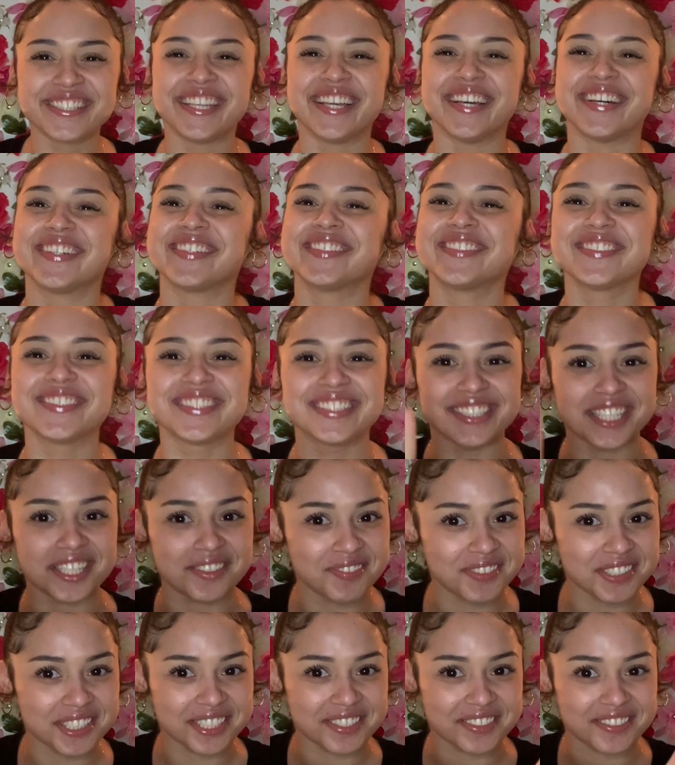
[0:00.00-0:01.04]
So
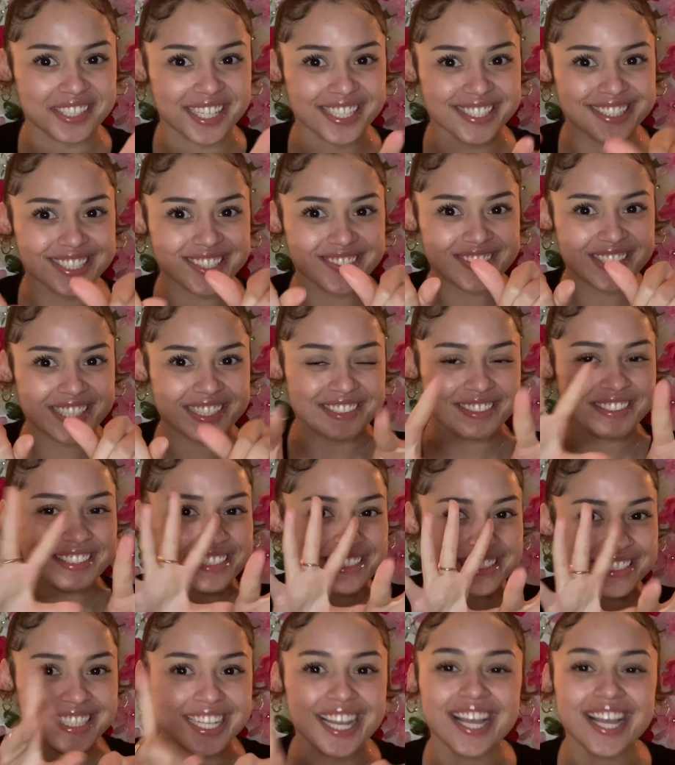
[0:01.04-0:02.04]
don't be doing that stuff else.